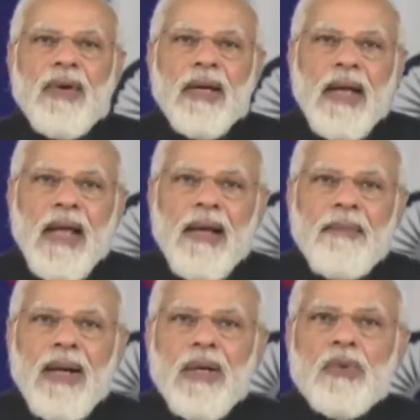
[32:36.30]
we were
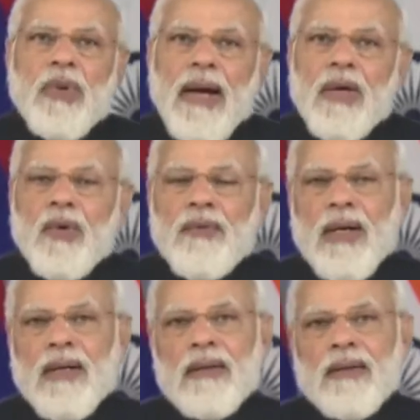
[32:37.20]
able to hand
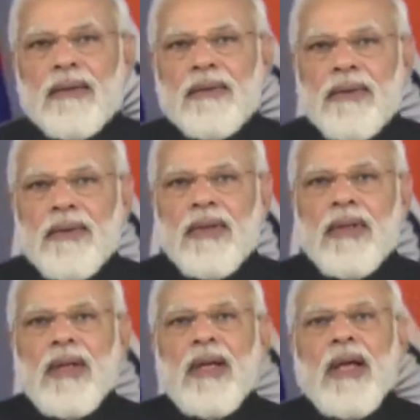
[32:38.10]
over
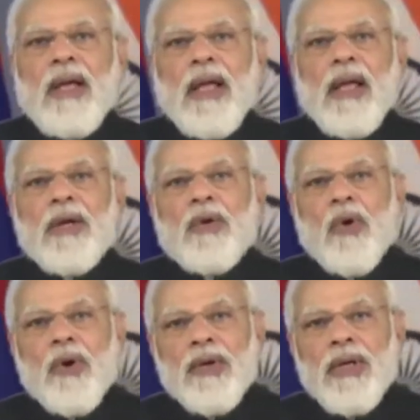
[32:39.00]
a
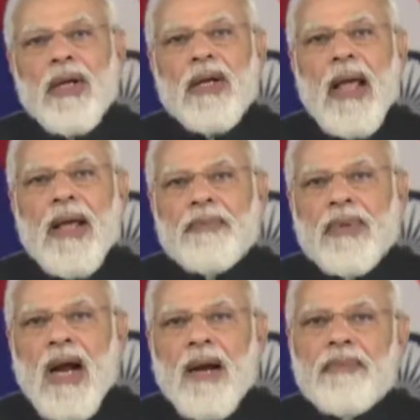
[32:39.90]
Dornier
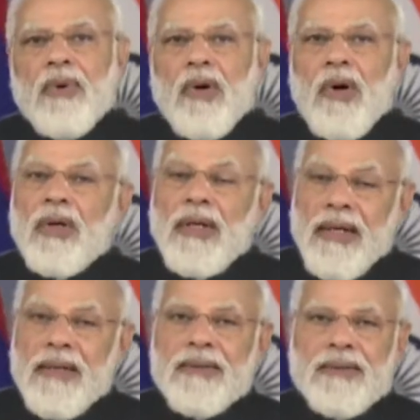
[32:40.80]
aircraft on
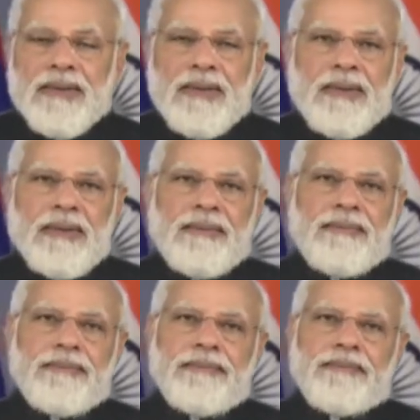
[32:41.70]
lease
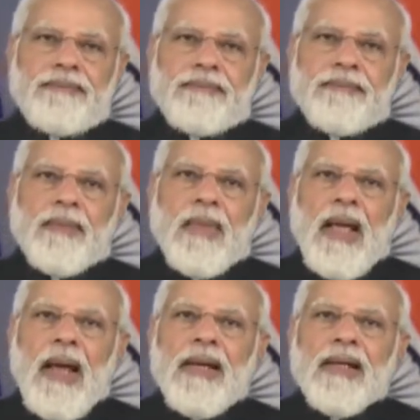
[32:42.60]

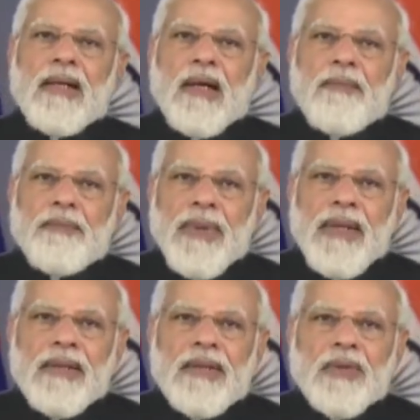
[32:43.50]
and
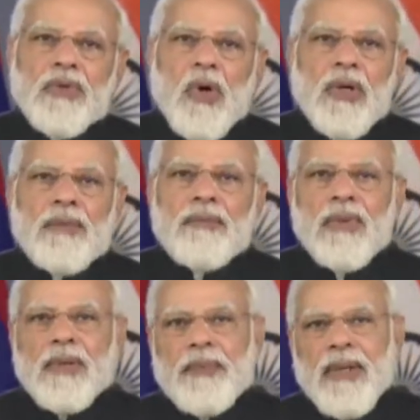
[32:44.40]
complete the short
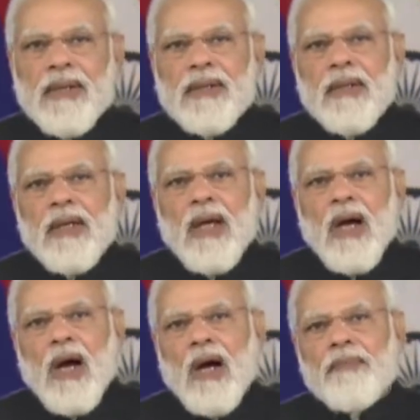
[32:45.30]
refit
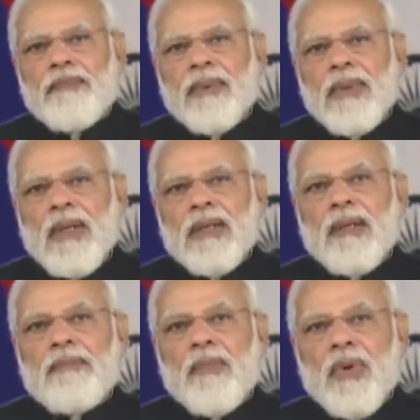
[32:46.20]
of
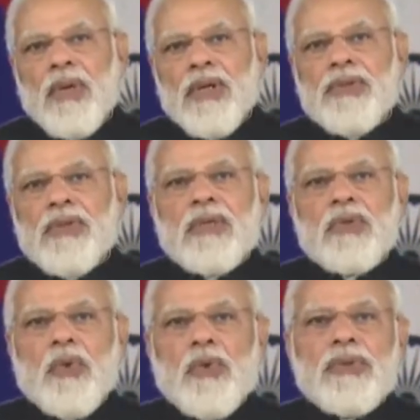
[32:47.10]
the
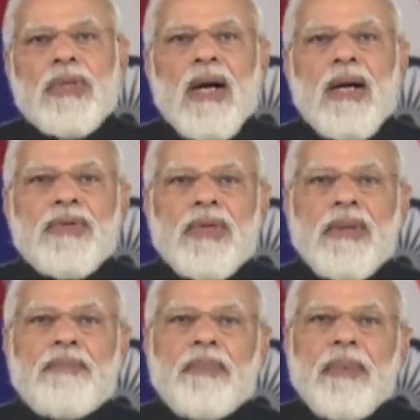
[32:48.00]
Mauritius Coast Guard
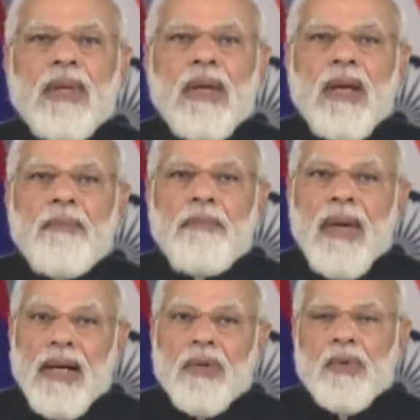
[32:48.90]
ship
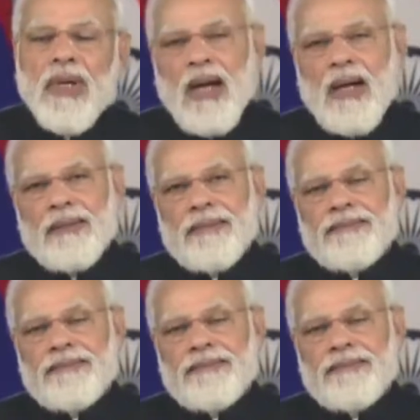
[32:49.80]
Barracuda.